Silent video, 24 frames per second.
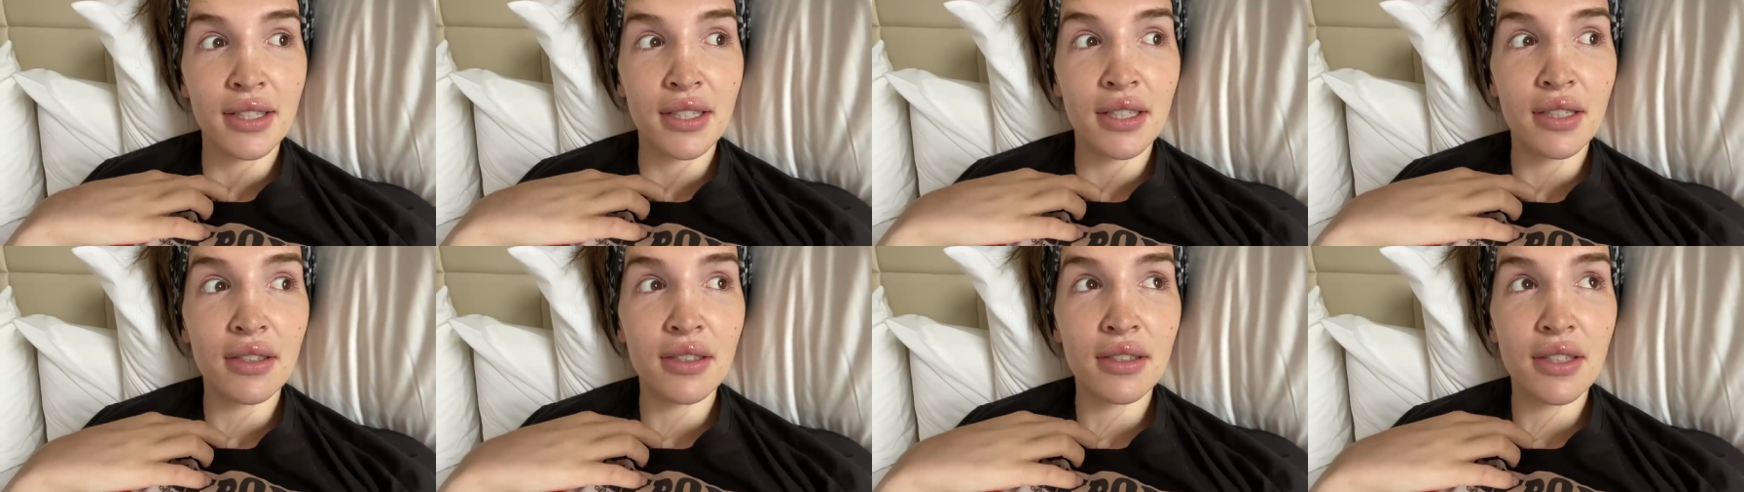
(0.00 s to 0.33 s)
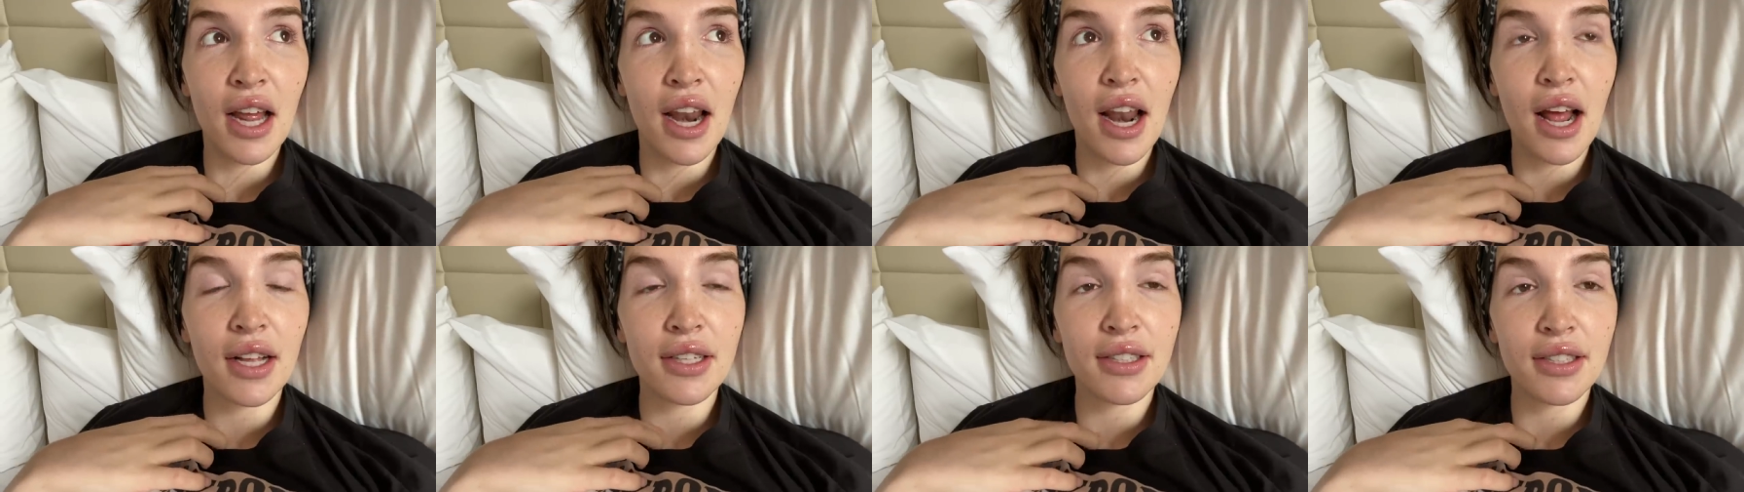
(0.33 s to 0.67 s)
and
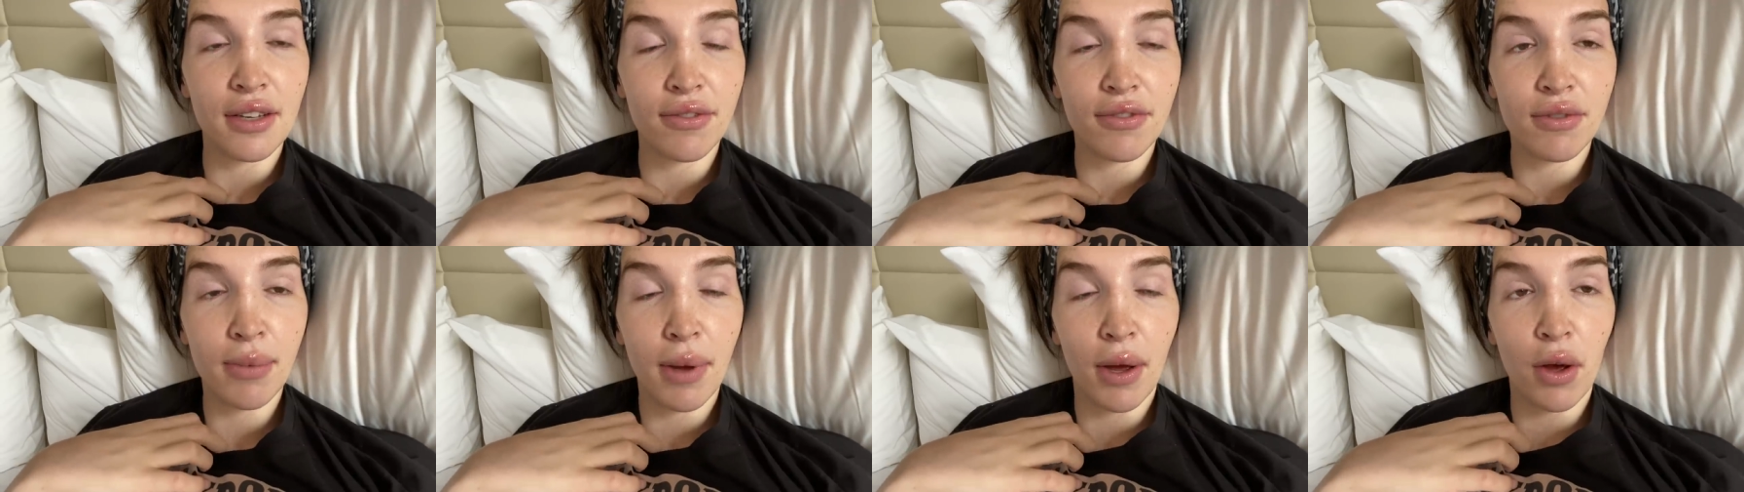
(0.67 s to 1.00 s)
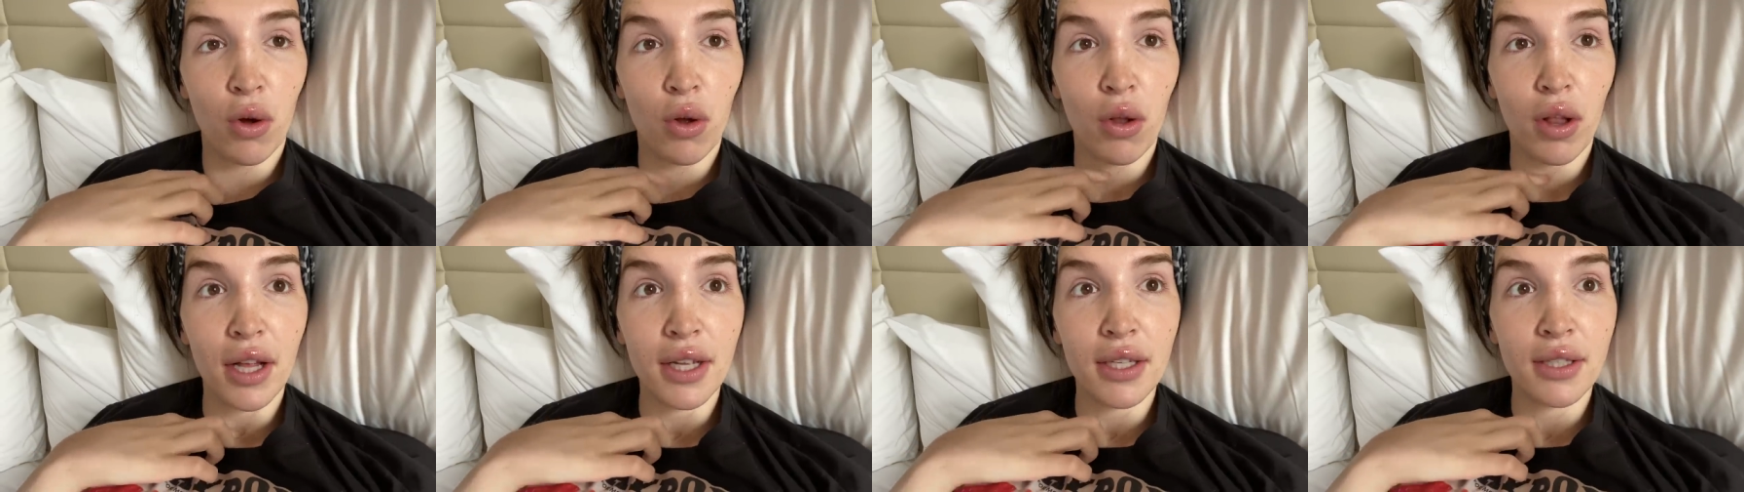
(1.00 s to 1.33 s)
that ass saved my
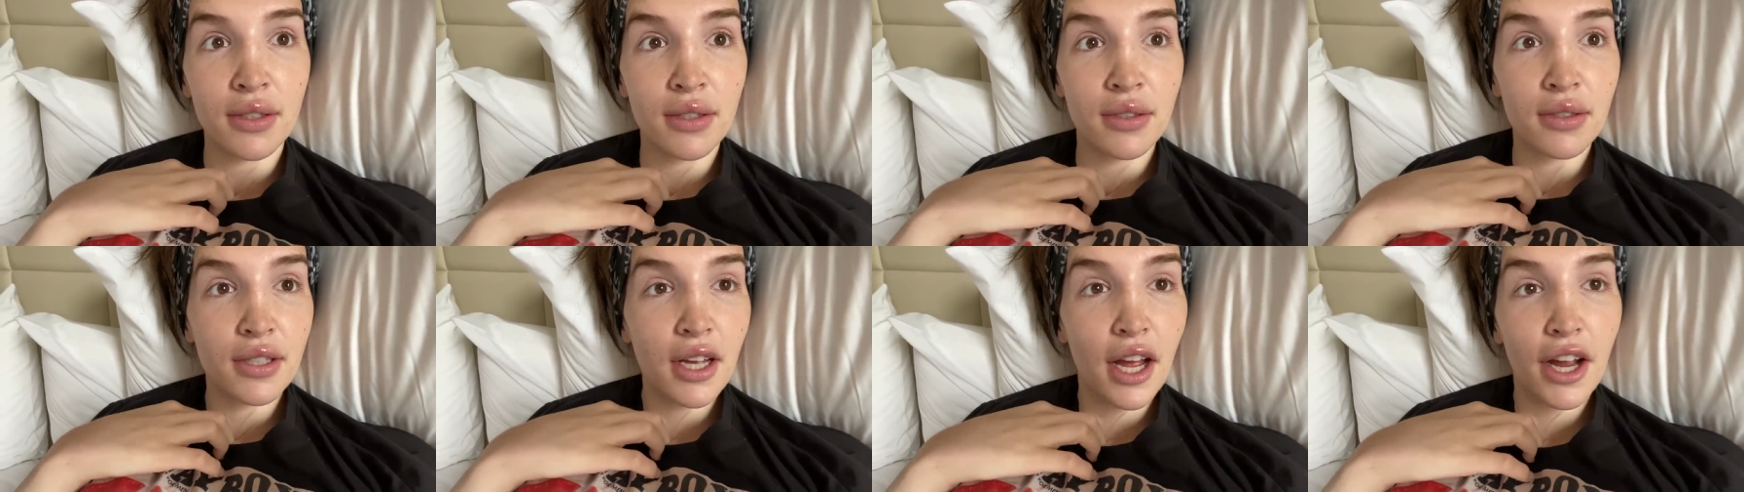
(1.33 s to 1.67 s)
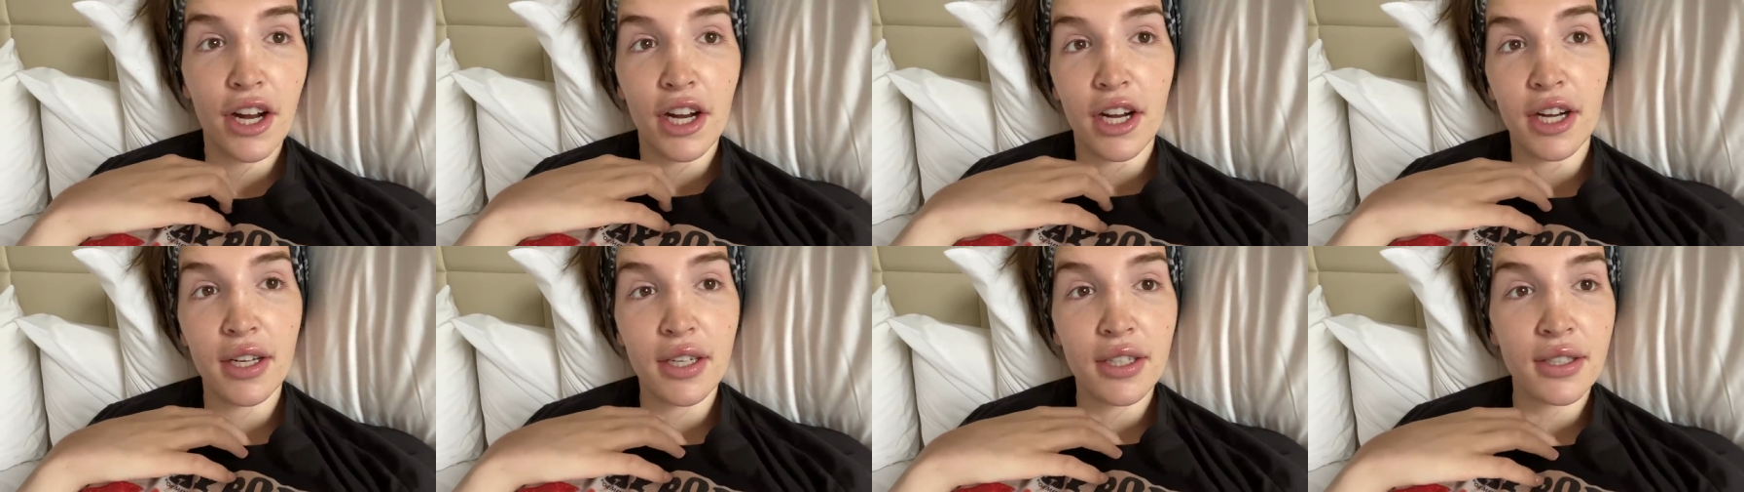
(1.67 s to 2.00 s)
whole
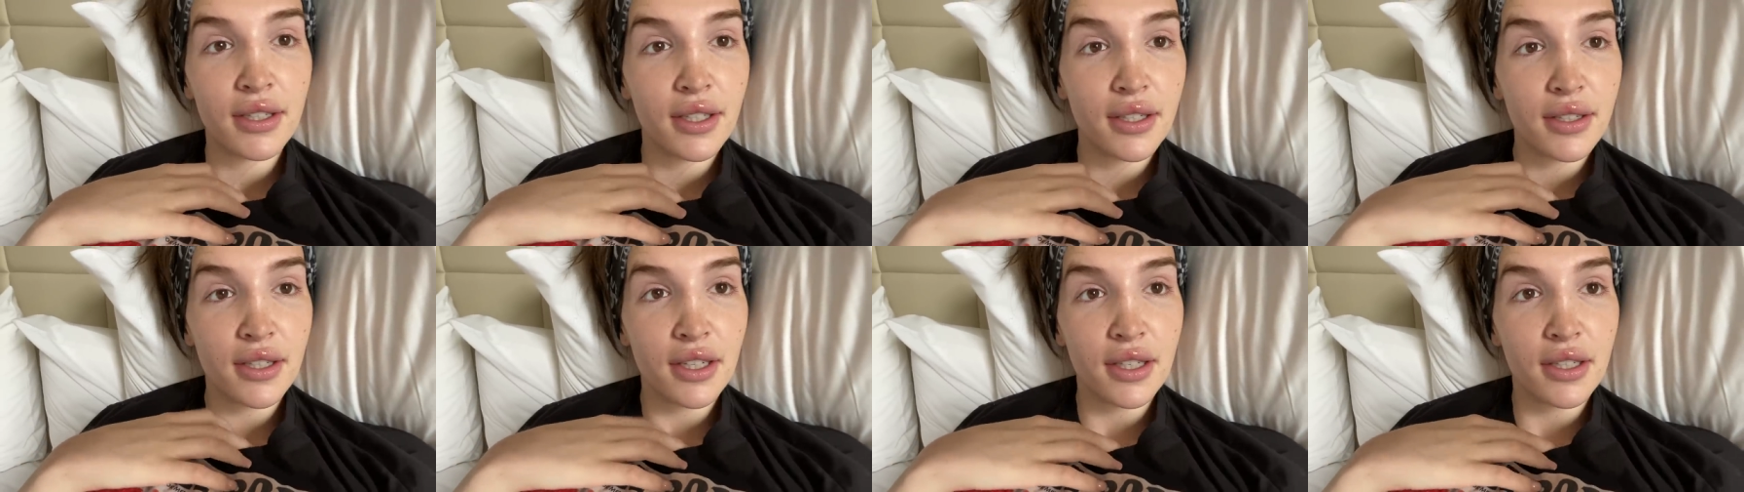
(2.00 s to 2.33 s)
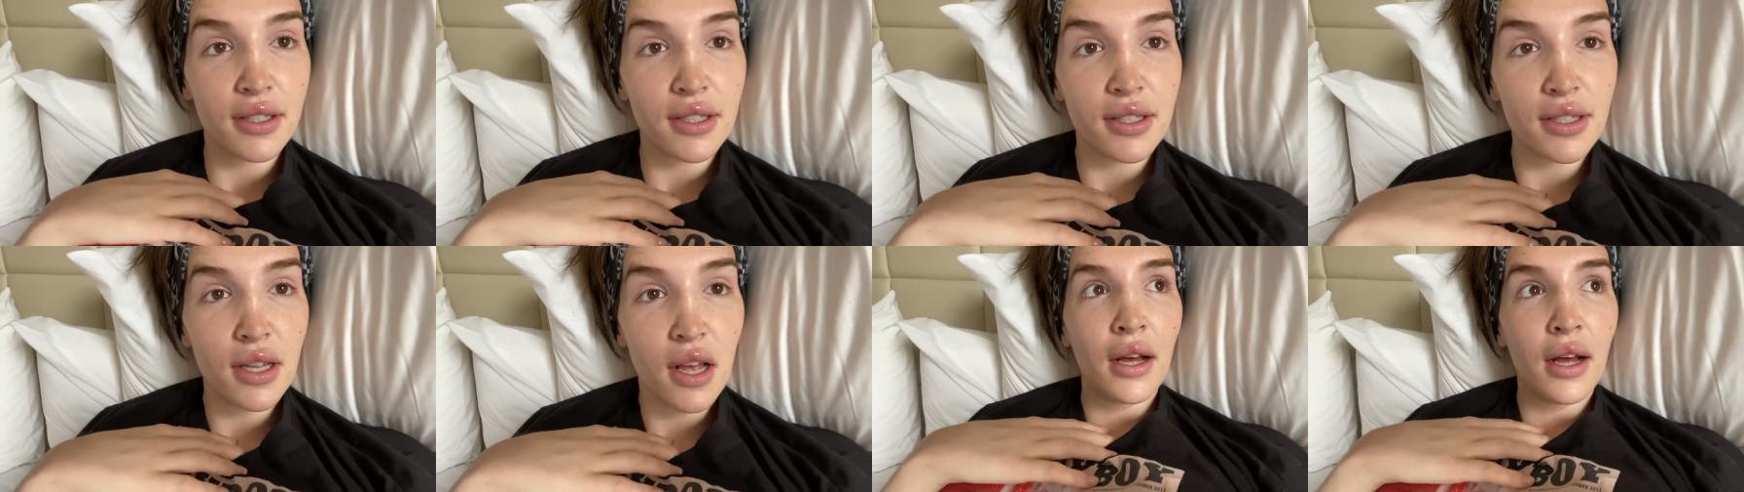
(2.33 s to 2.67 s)
entire
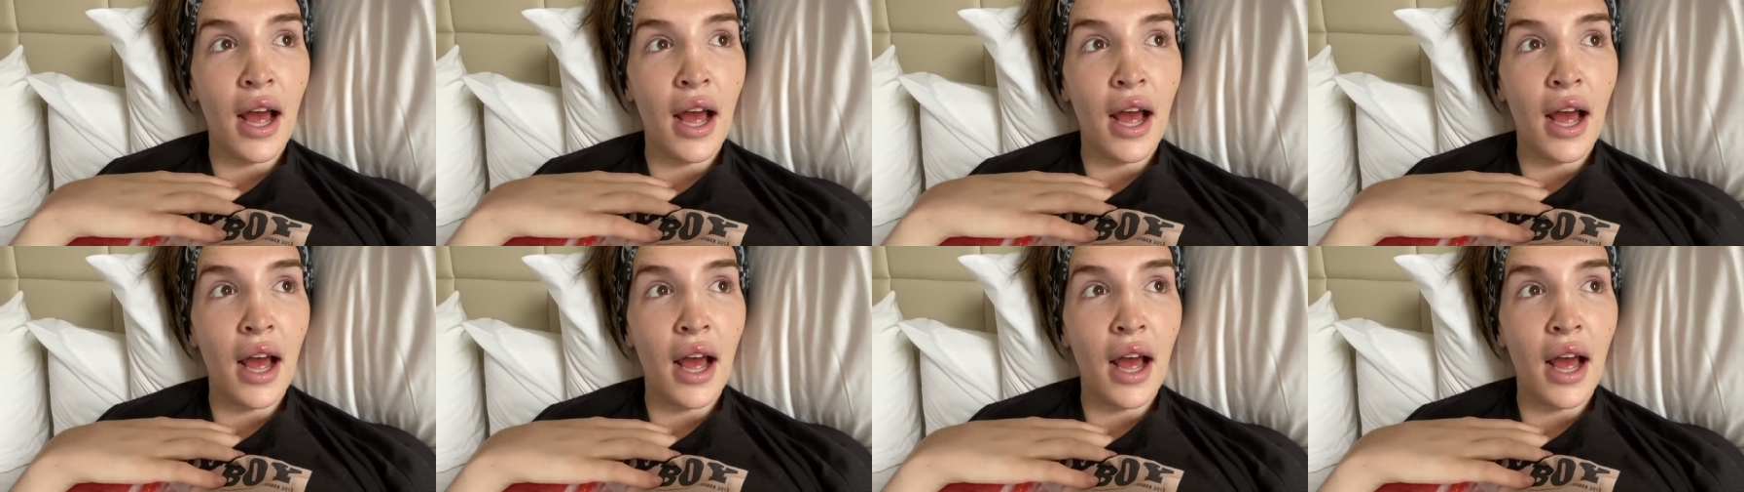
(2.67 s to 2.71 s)
existence.